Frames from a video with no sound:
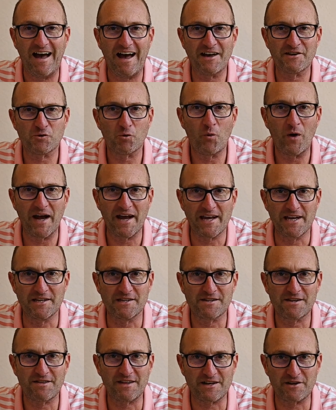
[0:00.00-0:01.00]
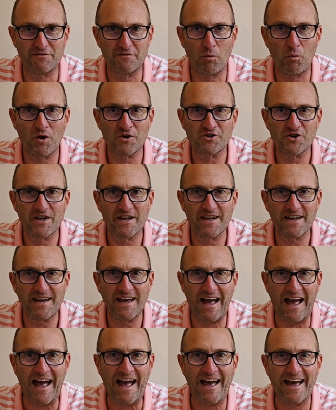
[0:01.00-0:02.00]
As always, thank you for
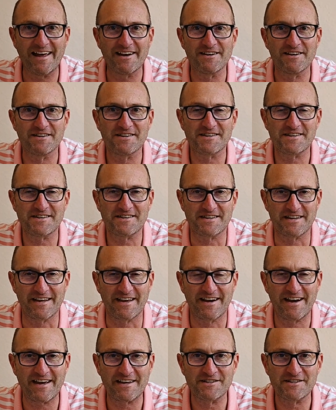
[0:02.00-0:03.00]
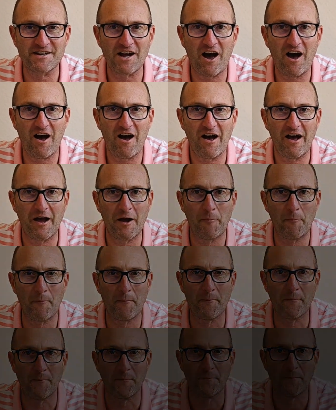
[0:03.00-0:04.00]
watching and see you next time.